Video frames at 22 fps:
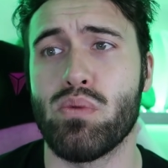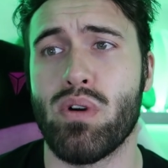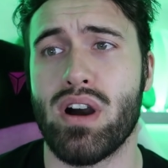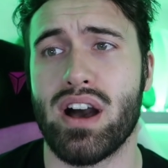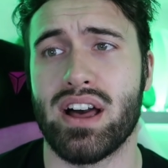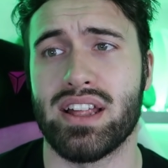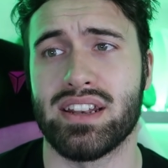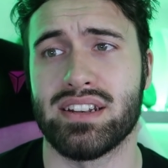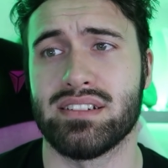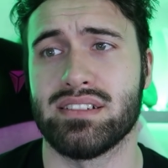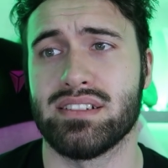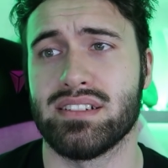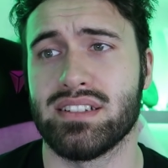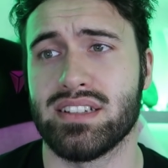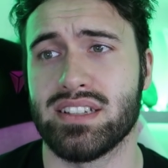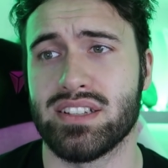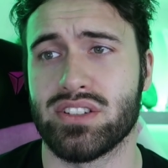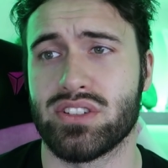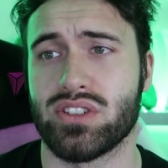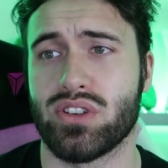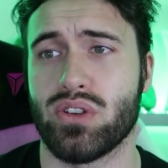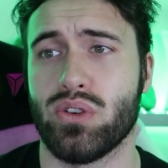one
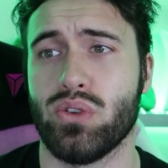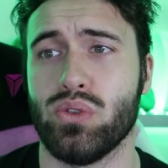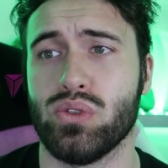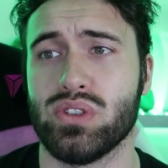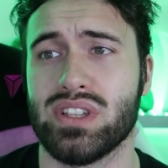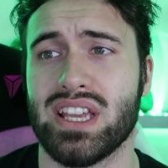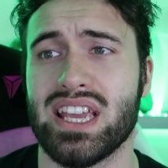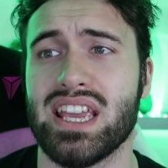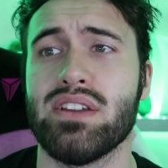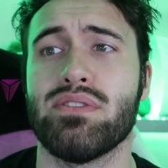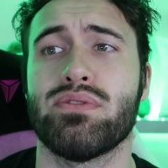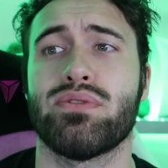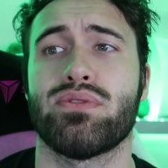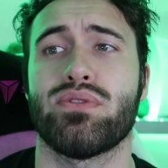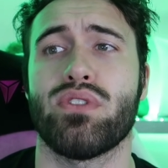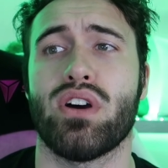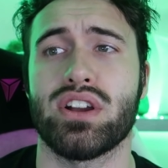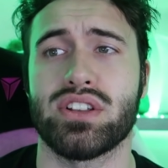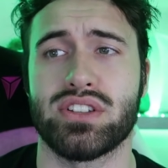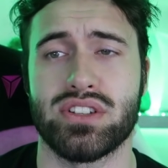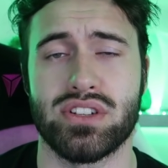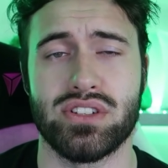is called "He
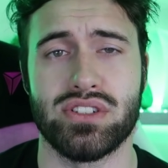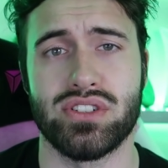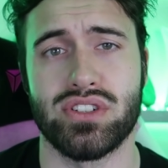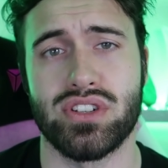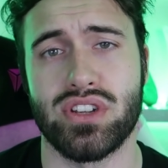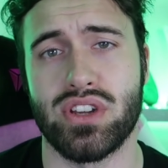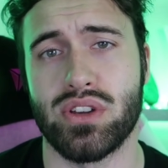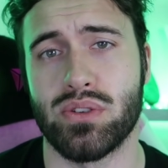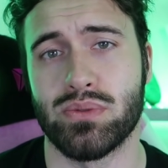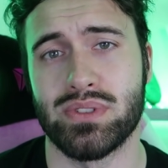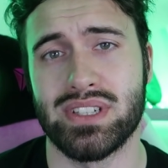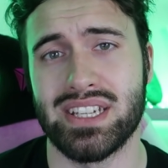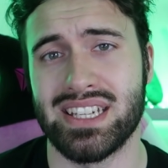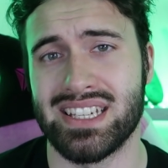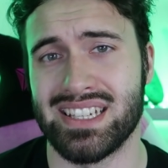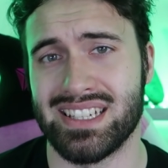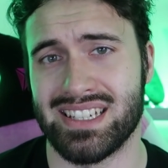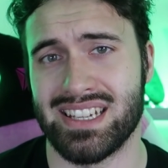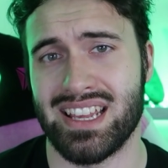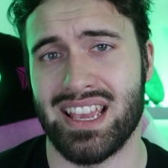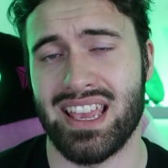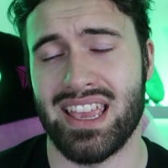Frightened You,
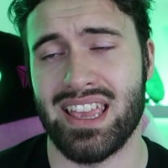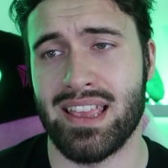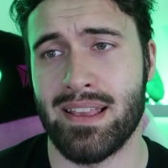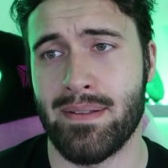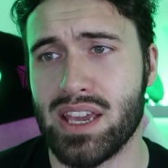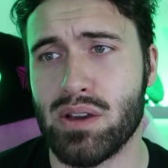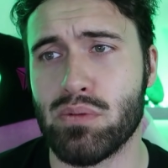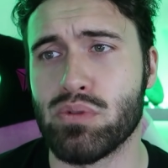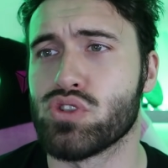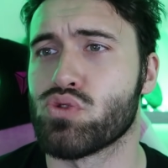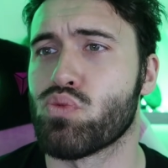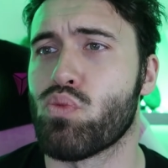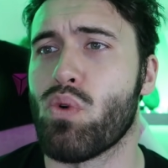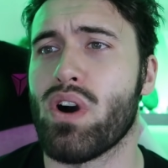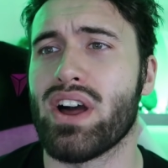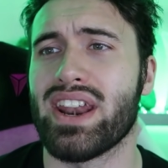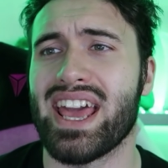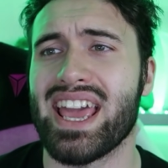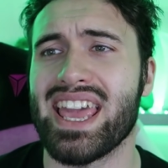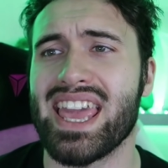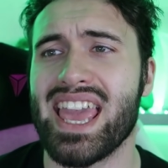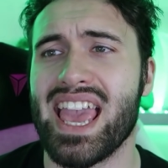Didn't He?" It was
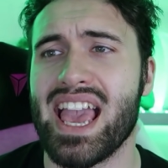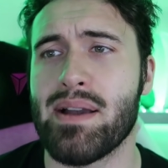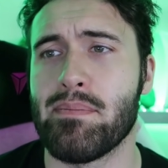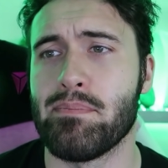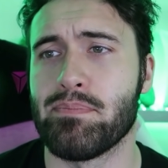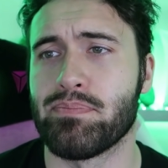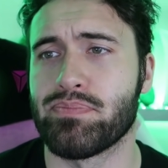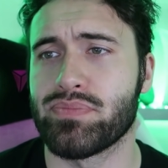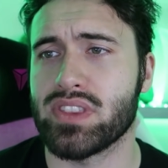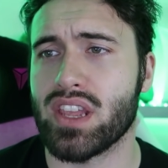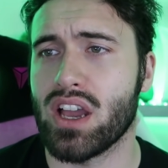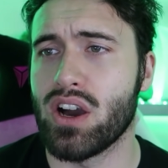1 a.m.